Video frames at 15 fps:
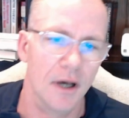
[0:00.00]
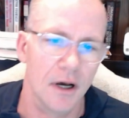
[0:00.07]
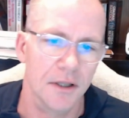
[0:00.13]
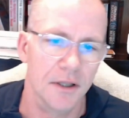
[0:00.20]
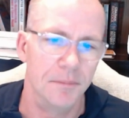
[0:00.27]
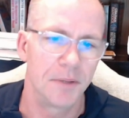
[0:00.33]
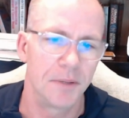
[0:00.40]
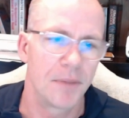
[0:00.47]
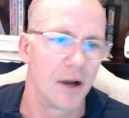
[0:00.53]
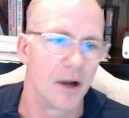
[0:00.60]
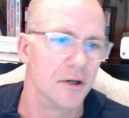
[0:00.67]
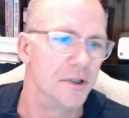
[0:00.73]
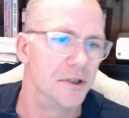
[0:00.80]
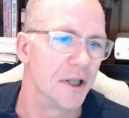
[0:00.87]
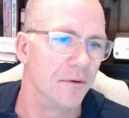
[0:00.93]
big
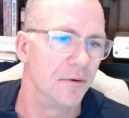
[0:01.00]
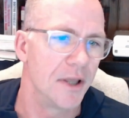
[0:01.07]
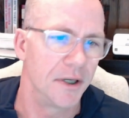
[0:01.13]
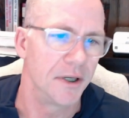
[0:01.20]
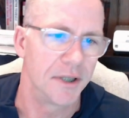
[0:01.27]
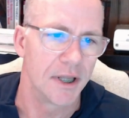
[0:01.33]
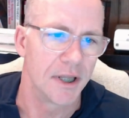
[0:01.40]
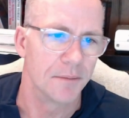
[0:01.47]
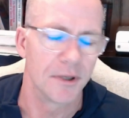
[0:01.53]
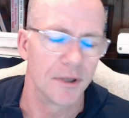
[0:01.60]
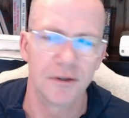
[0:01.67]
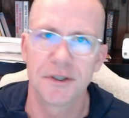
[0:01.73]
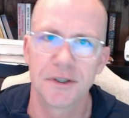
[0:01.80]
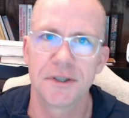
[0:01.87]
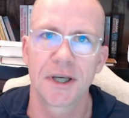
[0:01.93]
power generating dam there.
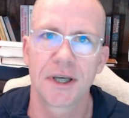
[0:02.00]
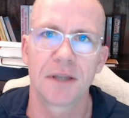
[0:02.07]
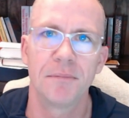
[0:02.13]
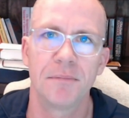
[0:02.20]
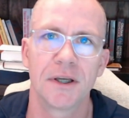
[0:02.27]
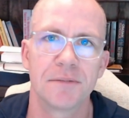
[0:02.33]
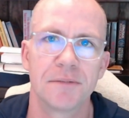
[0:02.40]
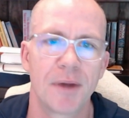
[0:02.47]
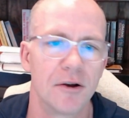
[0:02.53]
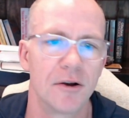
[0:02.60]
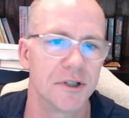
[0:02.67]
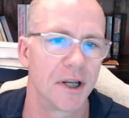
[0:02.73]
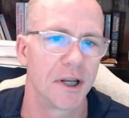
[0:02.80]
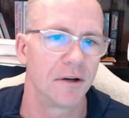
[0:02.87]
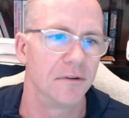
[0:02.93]
It's the second biggest power
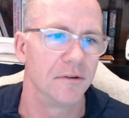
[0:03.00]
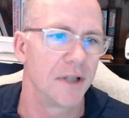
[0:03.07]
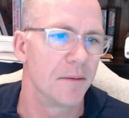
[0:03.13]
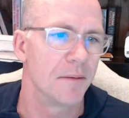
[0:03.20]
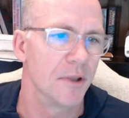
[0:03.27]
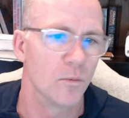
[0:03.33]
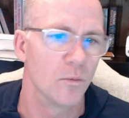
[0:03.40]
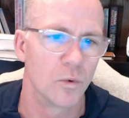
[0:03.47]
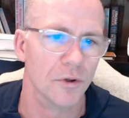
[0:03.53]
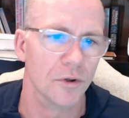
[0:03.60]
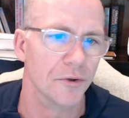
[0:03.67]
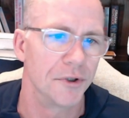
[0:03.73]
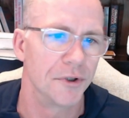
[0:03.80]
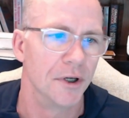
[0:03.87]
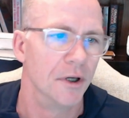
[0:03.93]
generating dam in the
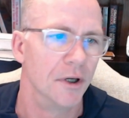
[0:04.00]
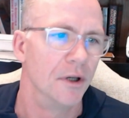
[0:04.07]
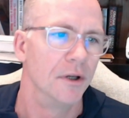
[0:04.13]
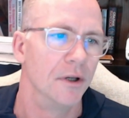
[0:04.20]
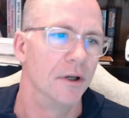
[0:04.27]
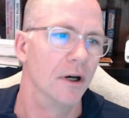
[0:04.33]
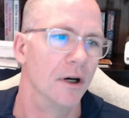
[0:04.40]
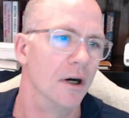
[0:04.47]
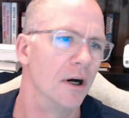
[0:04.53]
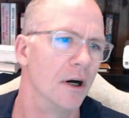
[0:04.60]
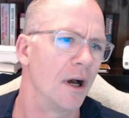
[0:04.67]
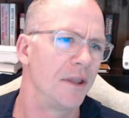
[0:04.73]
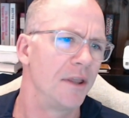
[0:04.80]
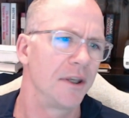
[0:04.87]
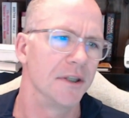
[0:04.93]
world.
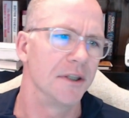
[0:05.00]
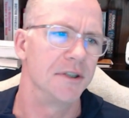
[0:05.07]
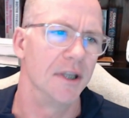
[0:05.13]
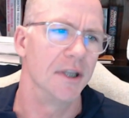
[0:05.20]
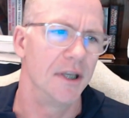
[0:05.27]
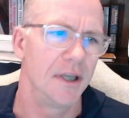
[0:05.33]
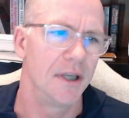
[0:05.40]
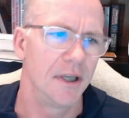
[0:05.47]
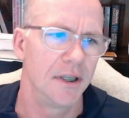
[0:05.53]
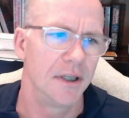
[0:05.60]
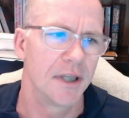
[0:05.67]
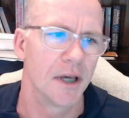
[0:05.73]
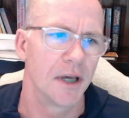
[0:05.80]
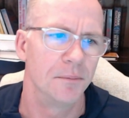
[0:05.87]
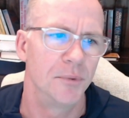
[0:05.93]
I think it's the
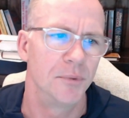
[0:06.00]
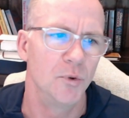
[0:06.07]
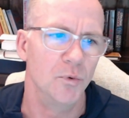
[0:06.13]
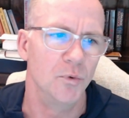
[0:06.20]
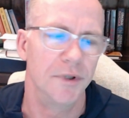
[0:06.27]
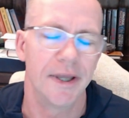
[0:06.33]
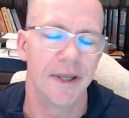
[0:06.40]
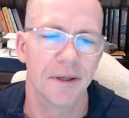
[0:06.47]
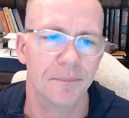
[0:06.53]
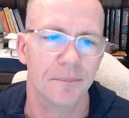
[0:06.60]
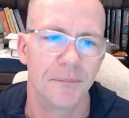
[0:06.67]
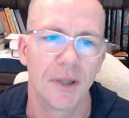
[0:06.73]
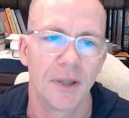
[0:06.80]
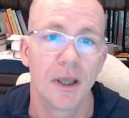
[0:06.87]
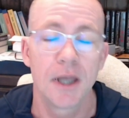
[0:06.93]
Itaipu Dam.
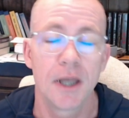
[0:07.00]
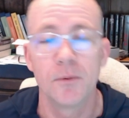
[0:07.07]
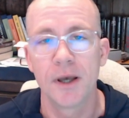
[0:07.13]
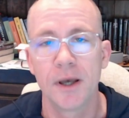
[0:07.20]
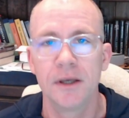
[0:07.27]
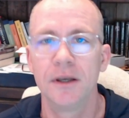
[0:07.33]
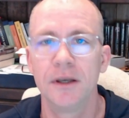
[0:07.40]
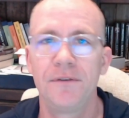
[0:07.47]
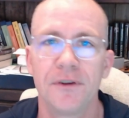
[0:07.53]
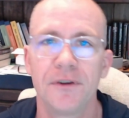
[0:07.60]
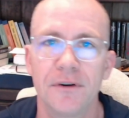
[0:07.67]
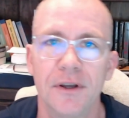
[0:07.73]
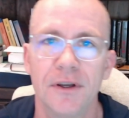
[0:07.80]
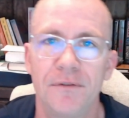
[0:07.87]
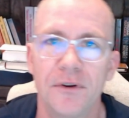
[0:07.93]
Anyway, if
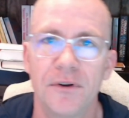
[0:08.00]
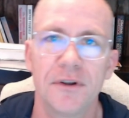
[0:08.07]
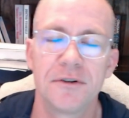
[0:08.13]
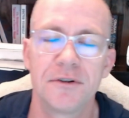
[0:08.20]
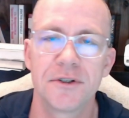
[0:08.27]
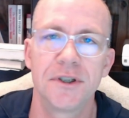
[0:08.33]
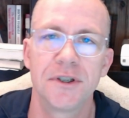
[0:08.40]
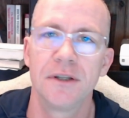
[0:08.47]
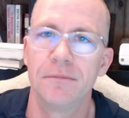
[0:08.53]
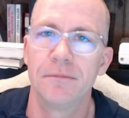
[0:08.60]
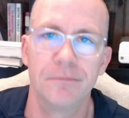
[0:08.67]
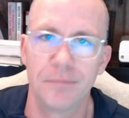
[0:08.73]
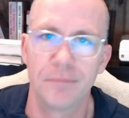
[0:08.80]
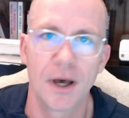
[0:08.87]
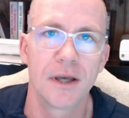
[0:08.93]
you're interested
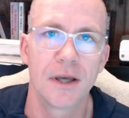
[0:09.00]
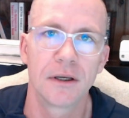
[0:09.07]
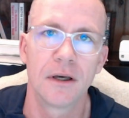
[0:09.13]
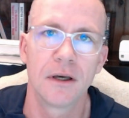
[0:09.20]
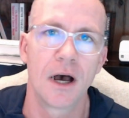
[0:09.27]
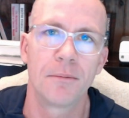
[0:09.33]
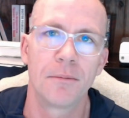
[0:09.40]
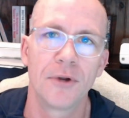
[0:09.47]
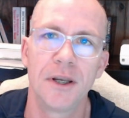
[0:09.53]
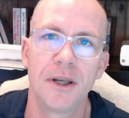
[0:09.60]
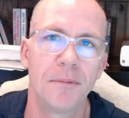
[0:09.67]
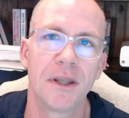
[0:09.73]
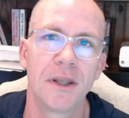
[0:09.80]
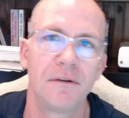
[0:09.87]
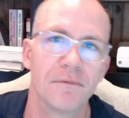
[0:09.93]
in buying an
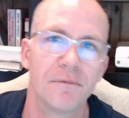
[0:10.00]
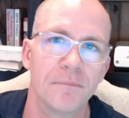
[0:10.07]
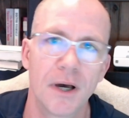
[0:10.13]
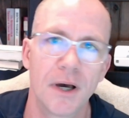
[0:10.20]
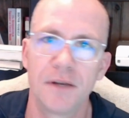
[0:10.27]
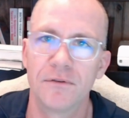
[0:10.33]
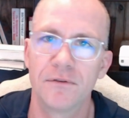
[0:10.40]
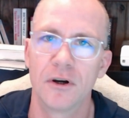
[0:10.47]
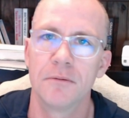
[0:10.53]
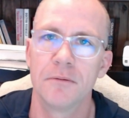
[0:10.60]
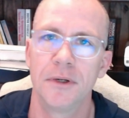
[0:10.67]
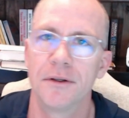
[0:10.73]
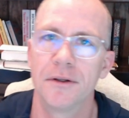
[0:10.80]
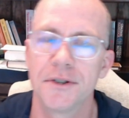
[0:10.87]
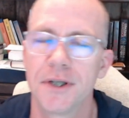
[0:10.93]
operating mining farm
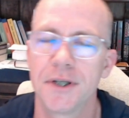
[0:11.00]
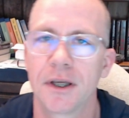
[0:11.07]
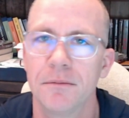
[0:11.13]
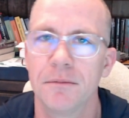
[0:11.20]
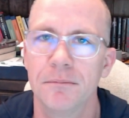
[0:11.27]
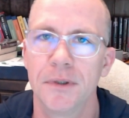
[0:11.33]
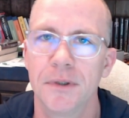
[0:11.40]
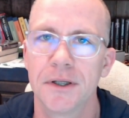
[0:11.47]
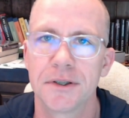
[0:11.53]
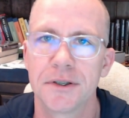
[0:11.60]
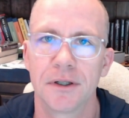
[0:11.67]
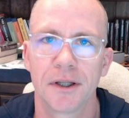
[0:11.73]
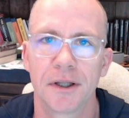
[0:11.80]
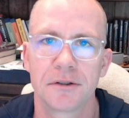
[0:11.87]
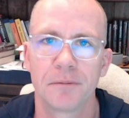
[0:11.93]
near the second
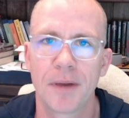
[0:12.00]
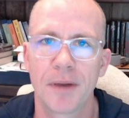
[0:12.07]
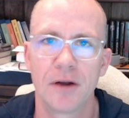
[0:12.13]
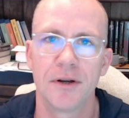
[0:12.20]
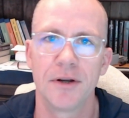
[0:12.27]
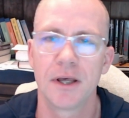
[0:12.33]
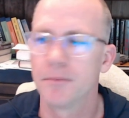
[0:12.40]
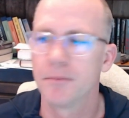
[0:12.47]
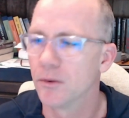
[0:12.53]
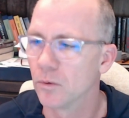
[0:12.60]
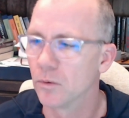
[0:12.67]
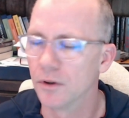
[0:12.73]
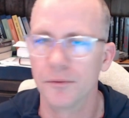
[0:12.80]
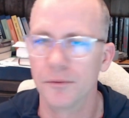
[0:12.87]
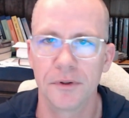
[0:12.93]
biggest electric power dam in the
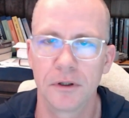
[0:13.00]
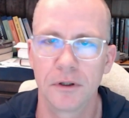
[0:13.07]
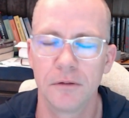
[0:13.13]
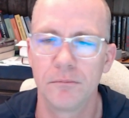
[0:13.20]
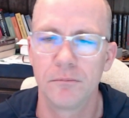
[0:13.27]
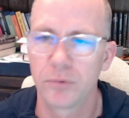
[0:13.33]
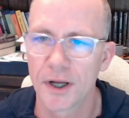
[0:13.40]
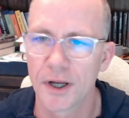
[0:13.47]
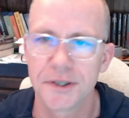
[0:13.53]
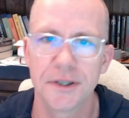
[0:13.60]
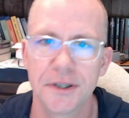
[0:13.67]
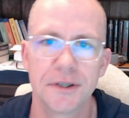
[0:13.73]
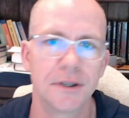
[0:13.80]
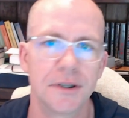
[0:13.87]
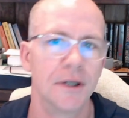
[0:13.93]
world with good
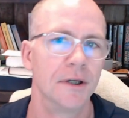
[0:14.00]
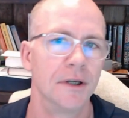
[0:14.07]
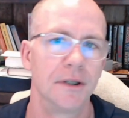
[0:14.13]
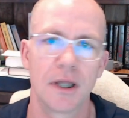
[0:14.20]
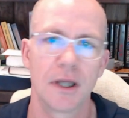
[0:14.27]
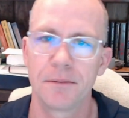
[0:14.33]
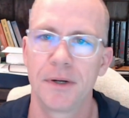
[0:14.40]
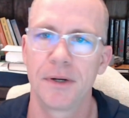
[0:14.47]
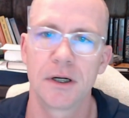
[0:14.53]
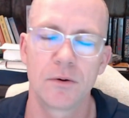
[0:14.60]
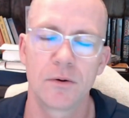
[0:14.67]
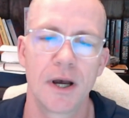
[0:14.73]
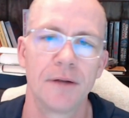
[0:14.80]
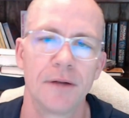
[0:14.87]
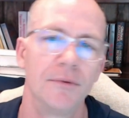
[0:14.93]
prices down in
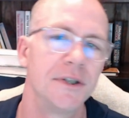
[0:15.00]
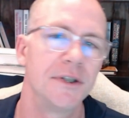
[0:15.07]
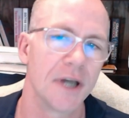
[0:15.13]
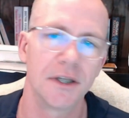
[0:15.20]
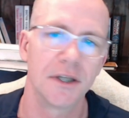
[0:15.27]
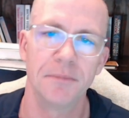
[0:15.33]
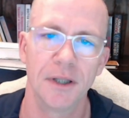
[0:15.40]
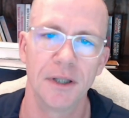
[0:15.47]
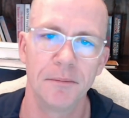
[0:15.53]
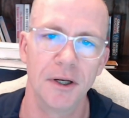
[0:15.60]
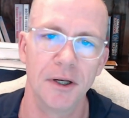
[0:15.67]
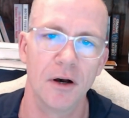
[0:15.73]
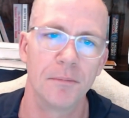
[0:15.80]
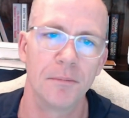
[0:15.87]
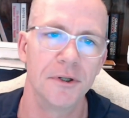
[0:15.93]
Paraguay, reach out to me. Let me
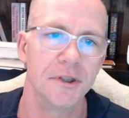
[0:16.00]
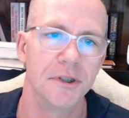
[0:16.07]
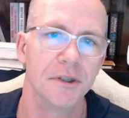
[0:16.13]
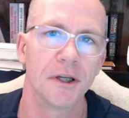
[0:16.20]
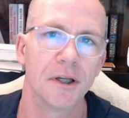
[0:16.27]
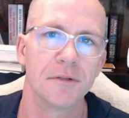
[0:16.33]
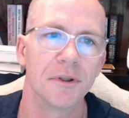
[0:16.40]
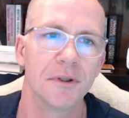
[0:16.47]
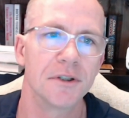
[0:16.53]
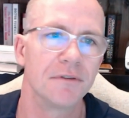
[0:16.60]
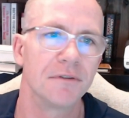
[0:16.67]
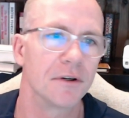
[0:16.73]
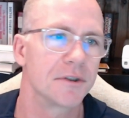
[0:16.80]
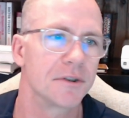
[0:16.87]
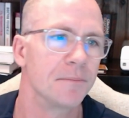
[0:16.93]
know. I'll put you in touch with those
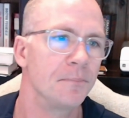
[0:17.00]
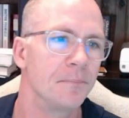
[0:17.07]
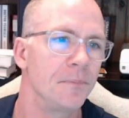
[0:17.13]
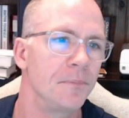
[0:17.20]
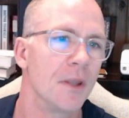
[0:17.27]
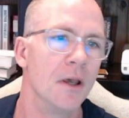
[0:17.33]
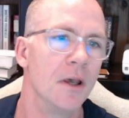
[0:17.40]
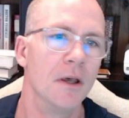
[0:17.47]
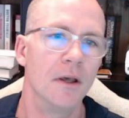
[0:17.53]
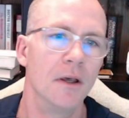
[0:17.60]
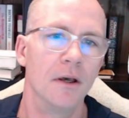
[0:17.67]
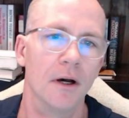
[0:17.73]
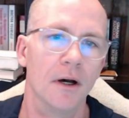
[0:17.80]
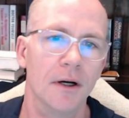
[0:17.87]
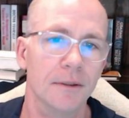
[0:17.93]
folks.
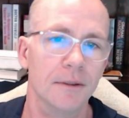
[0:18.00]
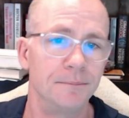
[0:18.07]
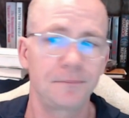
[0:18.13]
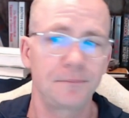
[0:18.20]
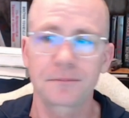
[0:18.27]
And